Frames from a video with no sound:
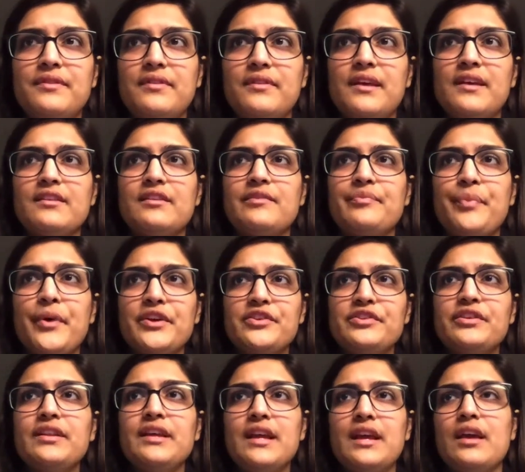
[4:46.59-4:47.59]

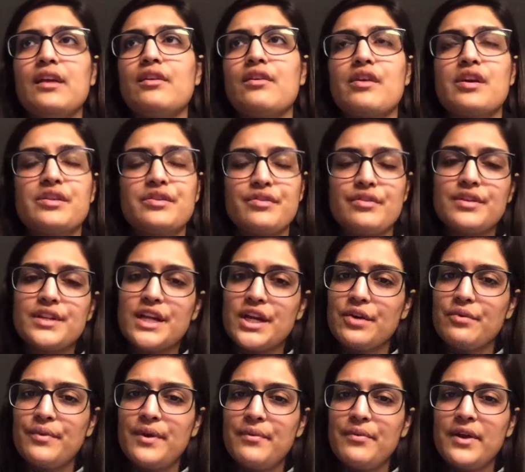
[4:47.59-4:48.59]
Especially in our third
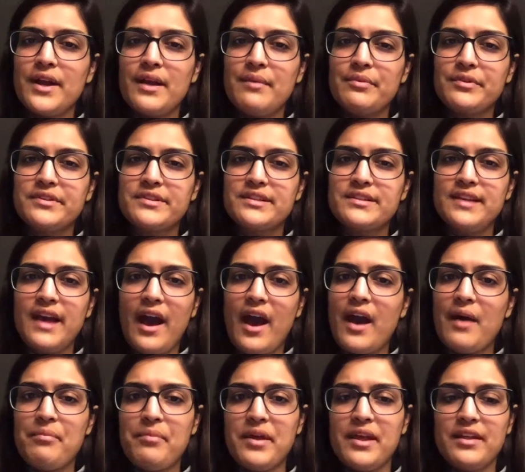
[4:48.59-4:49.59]
year, we were able to
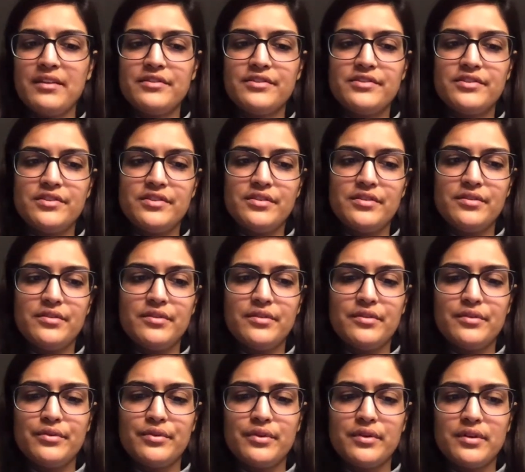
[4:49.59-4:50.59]
tap
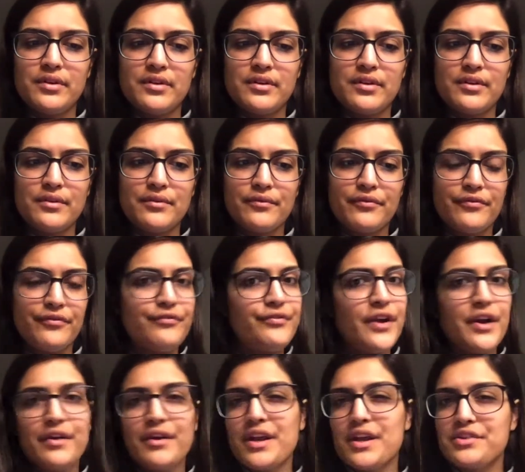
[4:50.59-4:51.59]
into
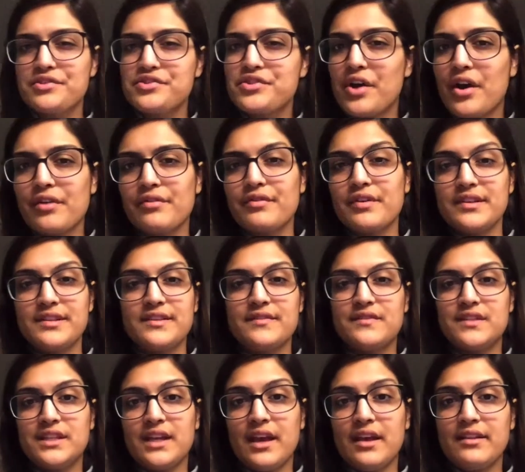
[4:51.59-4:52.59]
various genres of
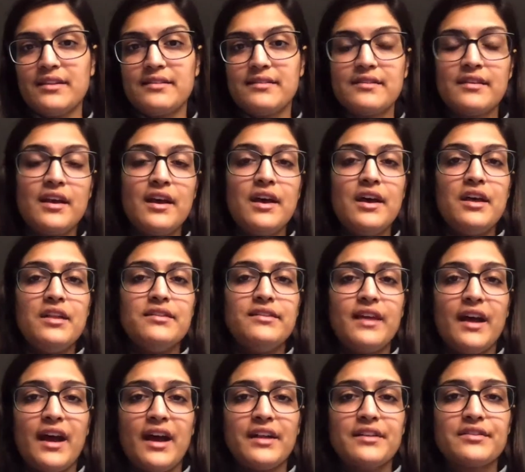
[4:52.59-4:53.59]
dance
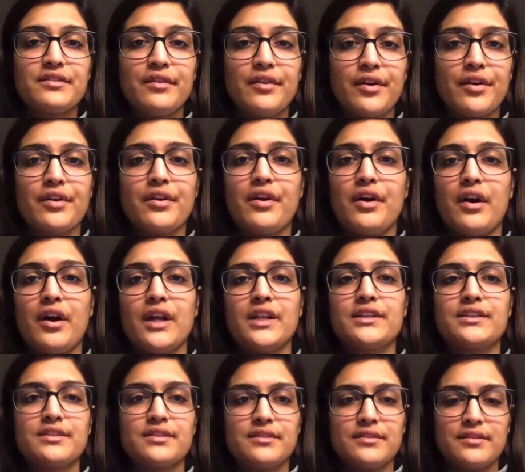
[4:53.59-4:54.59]
that are
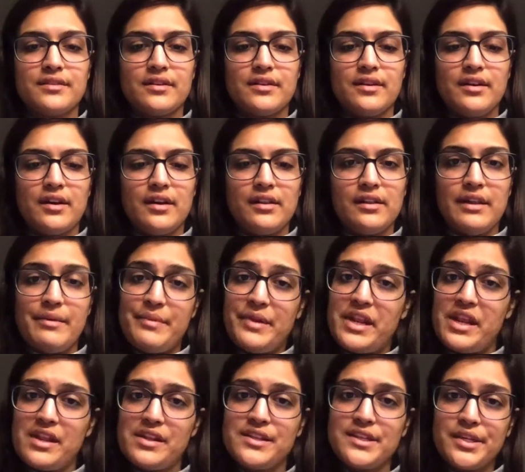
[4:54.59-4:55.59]
not
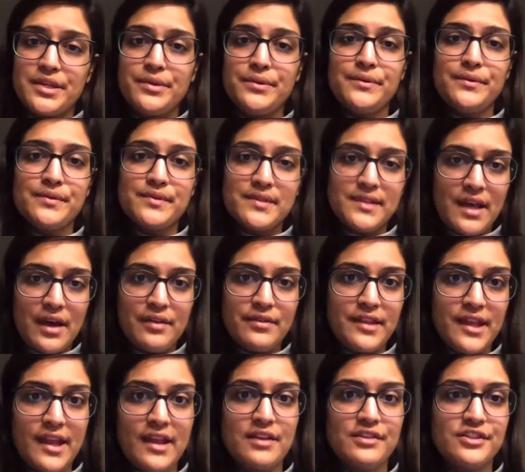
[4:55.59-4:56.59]
limited to South
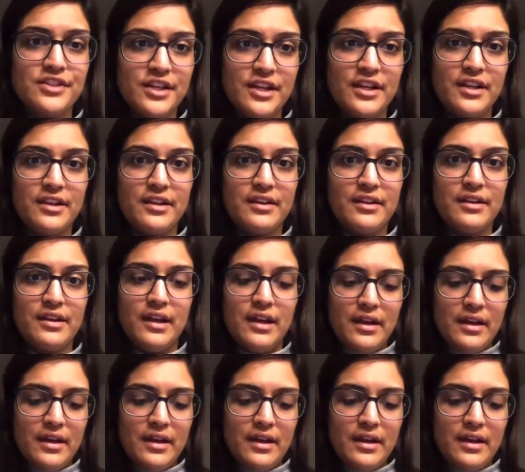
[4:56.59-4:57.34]
Asian